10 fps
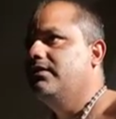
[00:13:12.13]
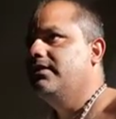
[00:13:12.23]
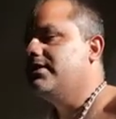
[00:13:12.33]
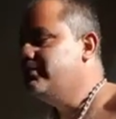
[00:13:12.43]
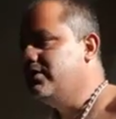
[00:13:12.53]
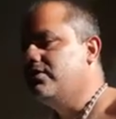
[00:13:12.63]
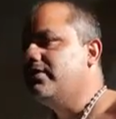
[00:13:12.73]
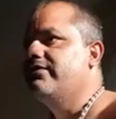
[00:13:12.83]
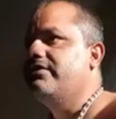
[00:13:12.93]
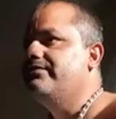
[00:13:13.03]
That will
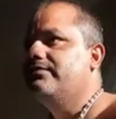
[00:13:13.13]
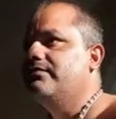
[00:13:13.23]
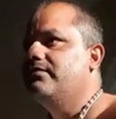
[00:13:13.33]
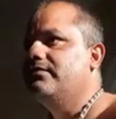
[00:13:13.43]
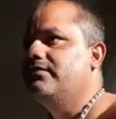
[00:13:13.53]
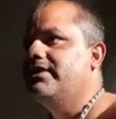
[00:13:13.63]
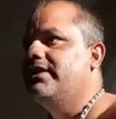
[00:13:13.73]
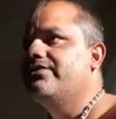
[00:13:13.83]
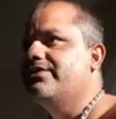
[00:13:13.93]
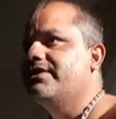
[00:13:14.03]
not develop
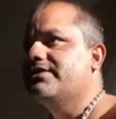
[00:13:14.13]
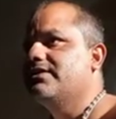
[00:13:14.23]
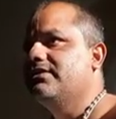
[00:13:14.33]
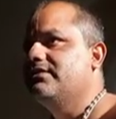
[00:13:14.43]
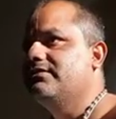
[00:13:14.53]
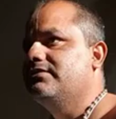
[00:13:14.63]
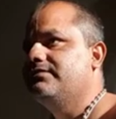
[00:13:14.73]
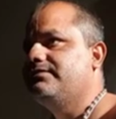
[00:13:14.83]
interest in us.